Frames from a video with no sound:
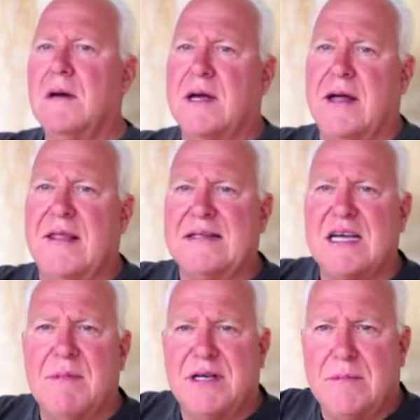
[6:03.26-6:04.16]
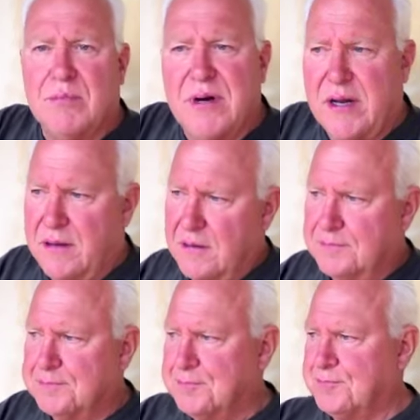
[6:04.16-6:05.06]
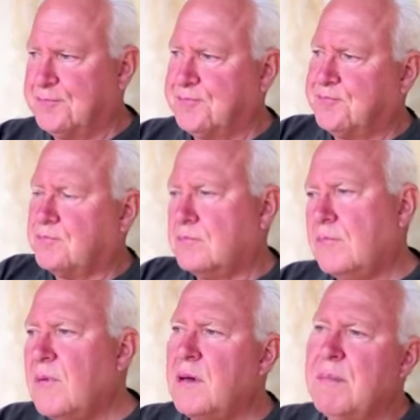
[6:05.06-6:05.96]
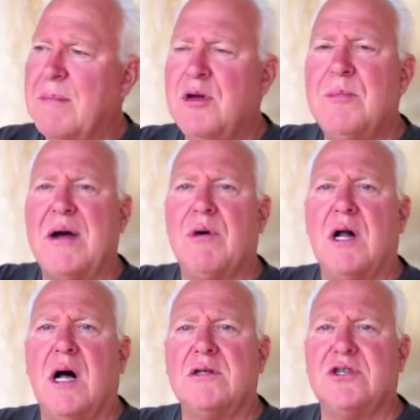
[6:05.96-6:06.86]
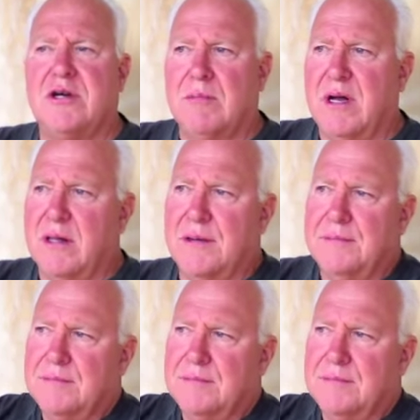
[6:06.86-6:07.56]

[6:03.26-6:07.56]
Okay, that time I didn't breathe. Maybe you might want to alter your breathing.